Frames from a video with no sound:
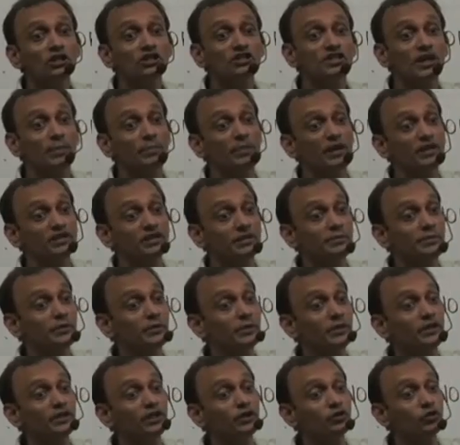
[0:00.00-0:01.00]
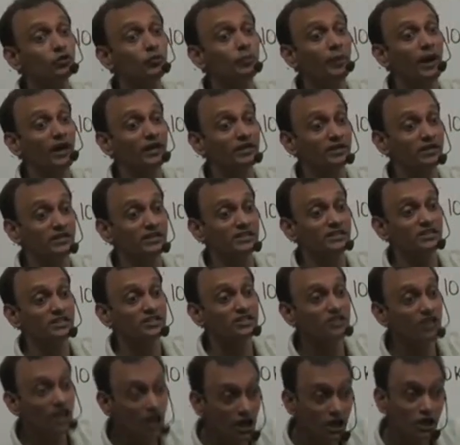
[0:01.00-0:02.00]
separation between the two particles
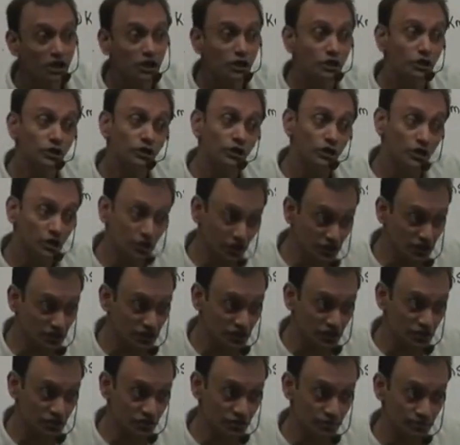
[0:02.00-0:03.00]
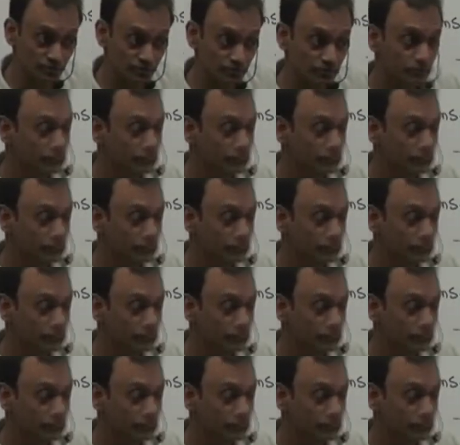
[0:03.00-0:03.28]
is the least.